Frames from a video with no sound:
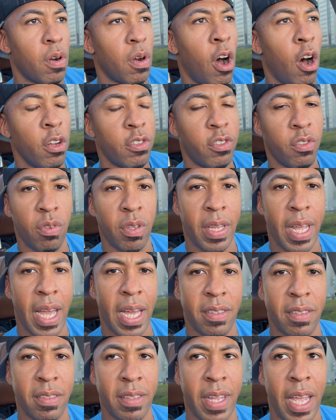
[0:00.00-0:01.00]
altering
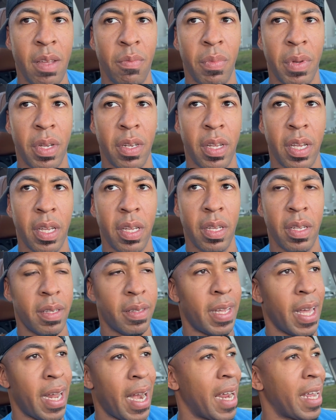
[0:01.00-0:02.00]
that statement
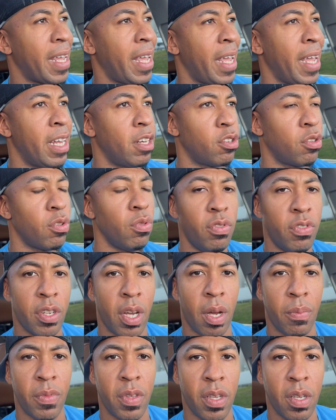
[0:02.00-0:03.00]
that I can't do
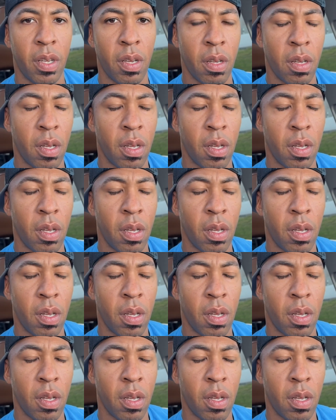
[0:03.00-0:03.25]
something